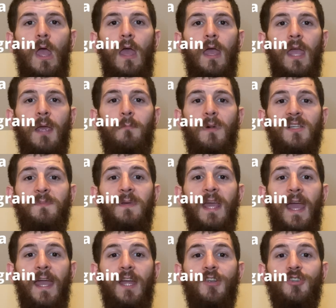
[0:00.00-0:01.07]
It must be
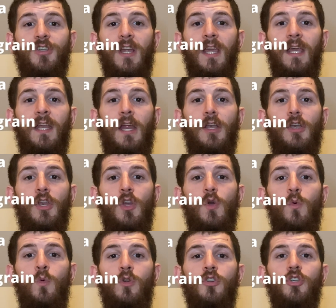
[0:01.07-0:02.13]
aged in a
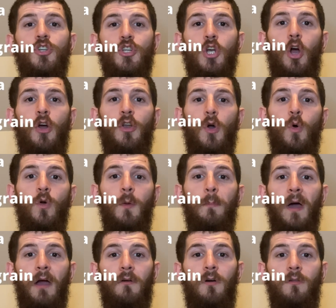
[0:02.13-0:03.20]
new charred oak
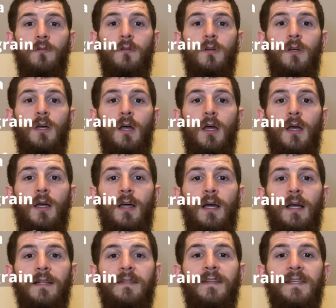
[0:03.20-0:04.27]
barrel,
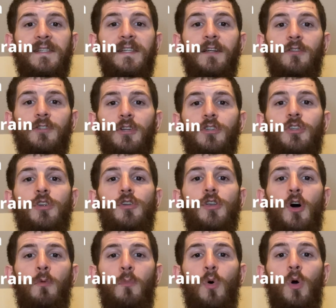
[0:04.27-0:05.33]
distilled to
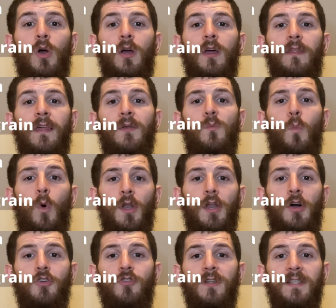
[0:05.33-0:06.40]
no more than
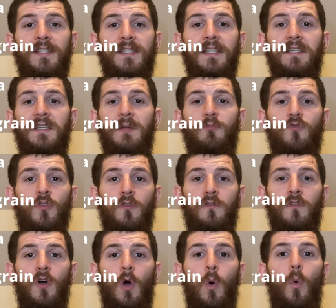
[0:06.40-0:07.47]
160
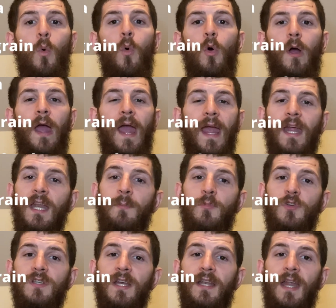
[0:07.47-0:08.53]
proof or
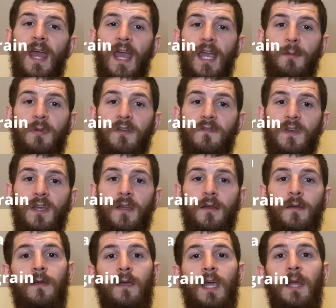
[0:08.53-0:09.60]
80% ABV.
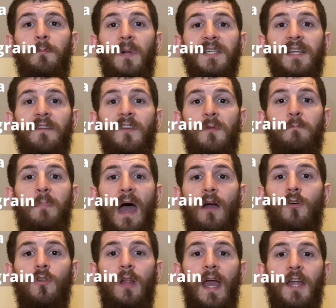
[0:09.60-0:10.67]
It must have a
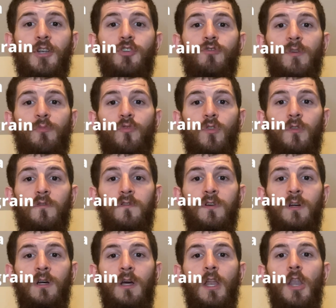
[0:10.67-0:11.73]
barrel entry proof
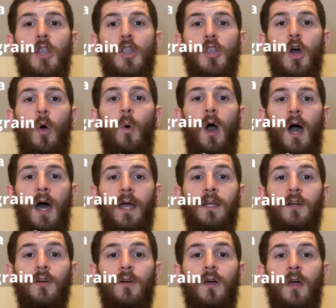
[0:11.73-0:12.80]
no
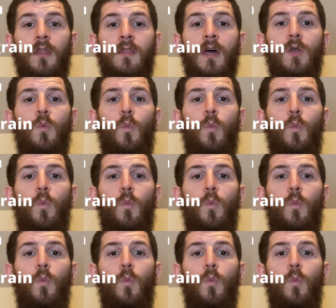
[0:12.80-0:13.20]
higher than